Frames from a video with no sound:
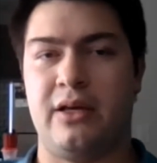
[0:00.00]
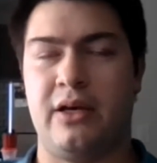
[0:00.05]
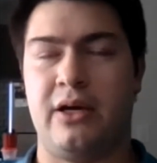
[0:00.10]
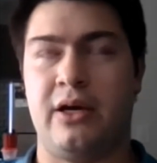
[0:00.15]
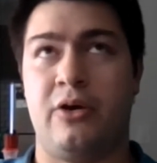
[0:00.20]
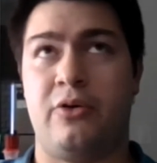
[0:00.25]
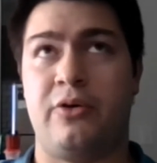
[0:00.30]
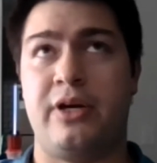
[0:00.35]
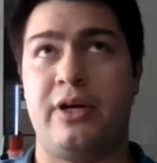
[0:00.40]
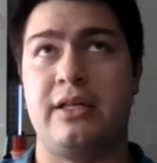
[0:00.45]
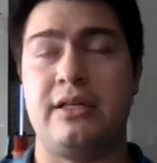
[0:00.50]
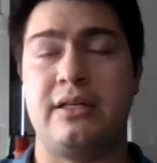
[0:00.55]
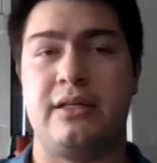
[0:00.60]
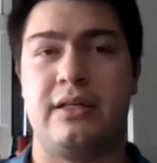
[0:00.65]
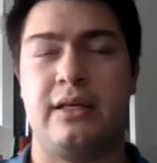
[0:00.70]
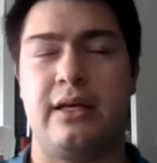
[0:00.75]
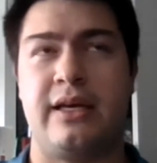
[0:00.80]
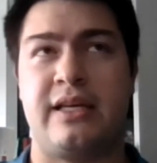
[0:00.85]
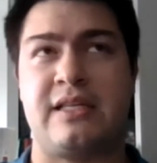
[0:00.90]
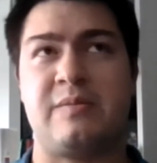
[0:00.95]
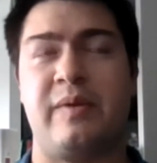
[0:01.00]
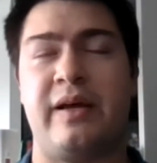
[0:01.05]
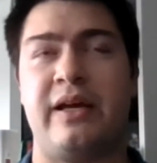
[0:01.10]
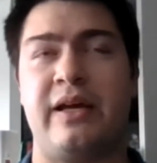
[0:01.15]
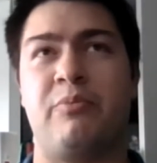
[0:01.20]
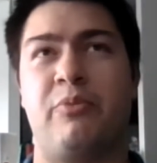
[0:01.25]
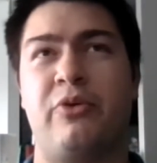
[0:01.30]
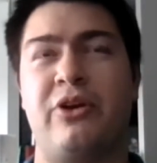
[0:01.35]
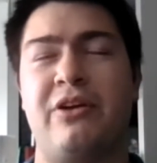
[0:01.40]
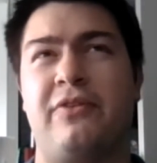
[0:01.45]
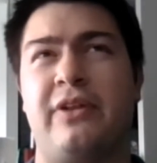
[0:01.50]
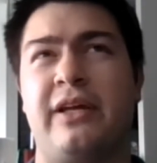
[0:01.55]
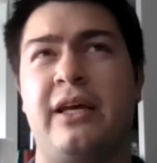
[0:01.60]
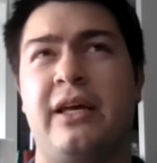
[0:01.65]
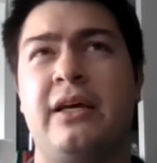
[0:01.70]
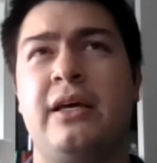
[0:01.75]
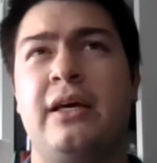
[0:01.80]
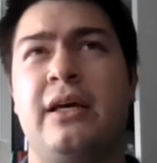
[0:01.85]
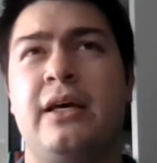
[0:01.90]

already did explain briefly.